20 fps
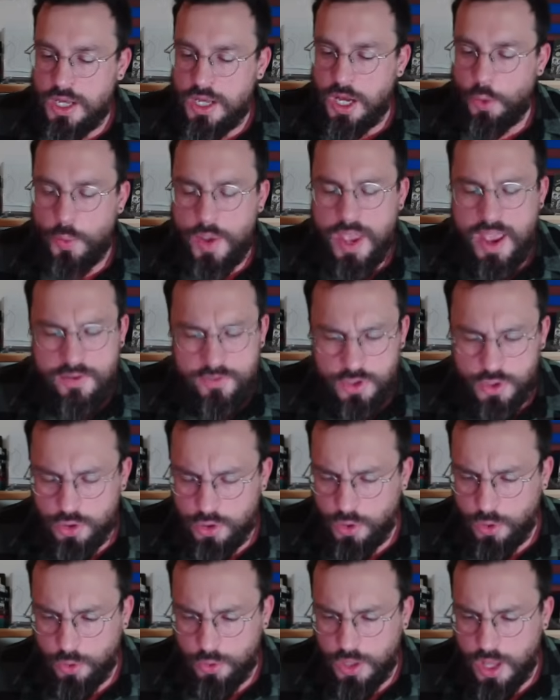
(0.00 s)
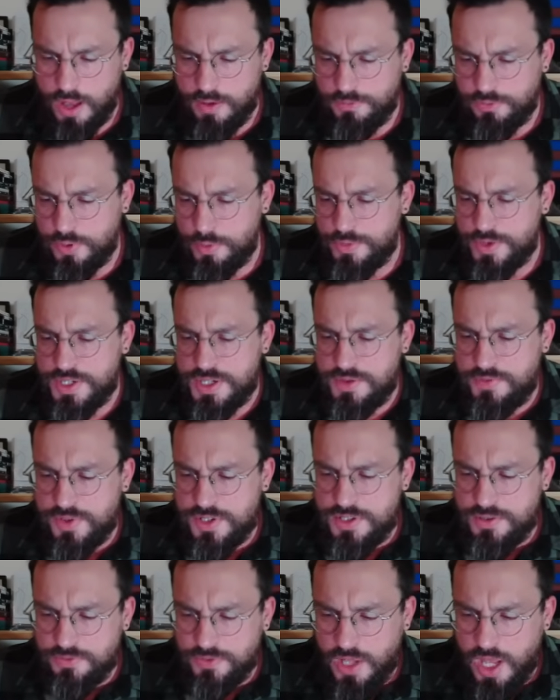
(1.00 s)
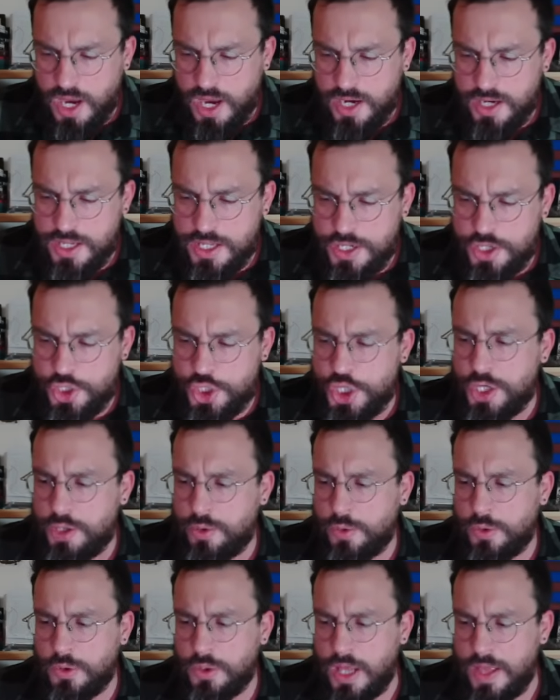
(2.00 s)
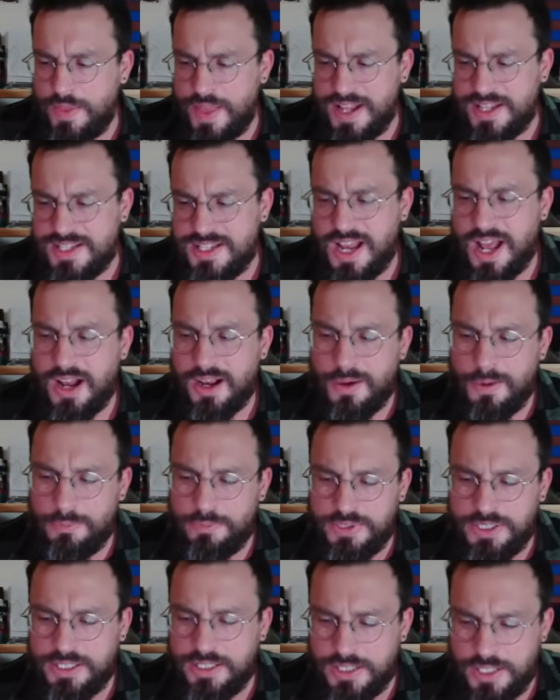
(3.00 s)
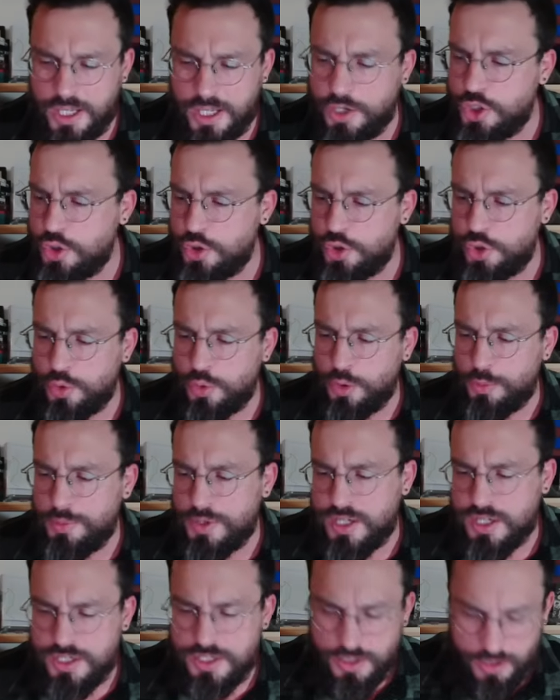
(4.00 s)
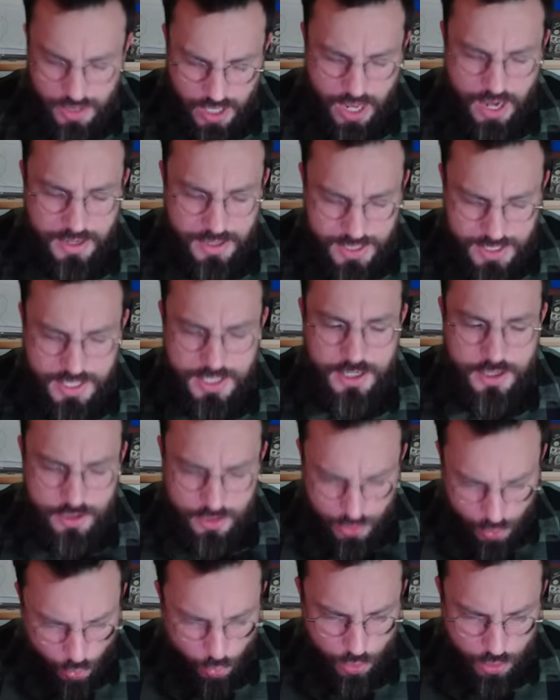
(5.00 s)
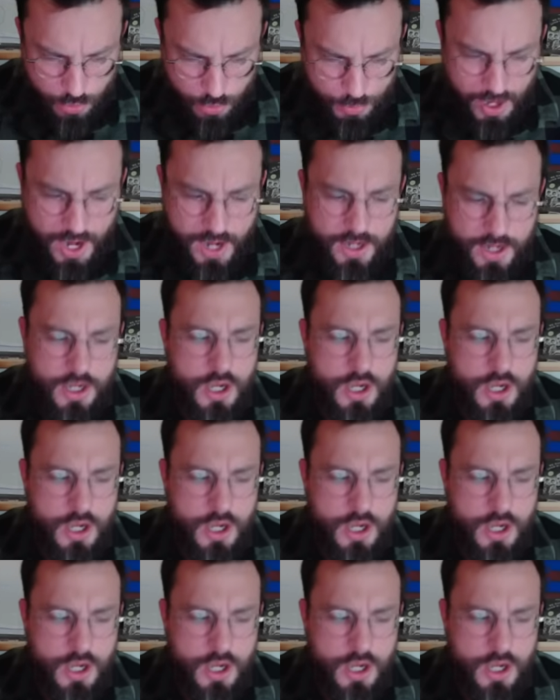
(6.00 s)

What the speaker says: We haven't heard a whole lot from the defensive line in general, and that's not completely unusual because they're not hitting the quarterback.